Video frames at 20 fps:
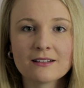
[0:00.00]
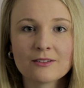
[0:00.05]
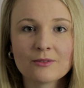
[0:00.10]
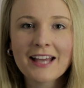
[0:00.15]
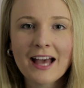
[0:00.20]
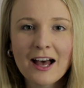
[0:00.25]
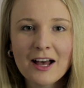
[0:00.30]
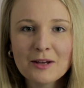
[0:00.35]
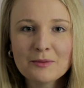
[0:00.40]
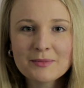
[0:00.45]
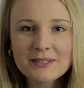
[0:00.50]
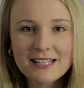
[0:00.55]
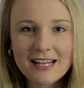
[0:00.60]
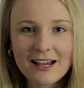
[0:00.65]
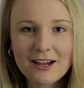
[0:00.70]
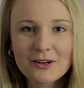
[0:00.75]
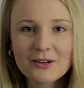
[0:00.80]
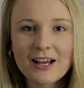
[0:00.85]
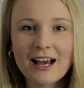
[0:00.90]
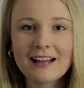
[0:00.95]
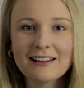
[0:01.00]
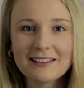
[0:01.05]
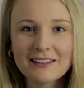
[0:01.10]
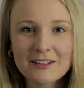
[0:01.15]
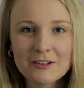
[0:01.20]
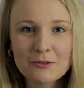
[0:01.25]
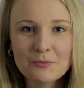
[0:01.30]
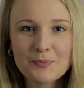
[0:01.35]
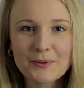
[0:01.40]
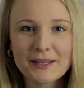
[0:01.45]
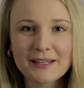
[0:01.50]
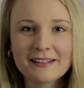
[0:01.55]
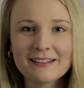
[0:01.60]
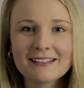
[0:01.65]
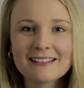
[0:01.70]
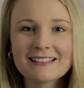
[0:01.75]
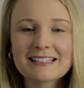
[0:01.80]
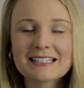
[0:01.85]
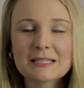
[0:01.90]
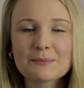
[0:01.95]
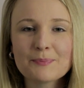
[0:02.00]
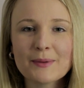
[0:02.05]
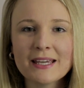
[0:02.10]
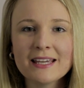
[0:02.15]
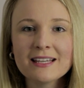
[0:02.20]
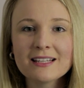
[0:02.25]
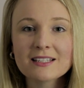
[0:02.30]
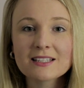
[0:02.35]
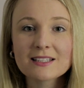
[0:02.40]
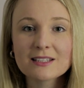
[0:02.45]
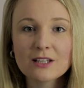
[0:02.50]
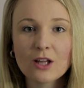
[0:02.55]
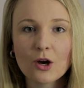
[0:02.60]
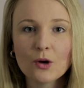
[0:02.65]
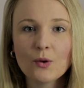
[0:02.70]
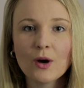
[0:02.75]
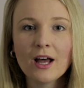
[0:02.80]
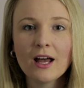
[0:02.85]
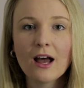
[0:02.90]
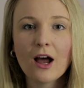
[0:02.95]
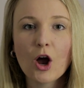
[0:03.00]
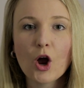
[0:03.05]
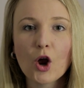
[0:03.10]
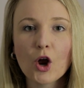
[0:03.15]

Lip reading: Calm down a little bit, speak slower,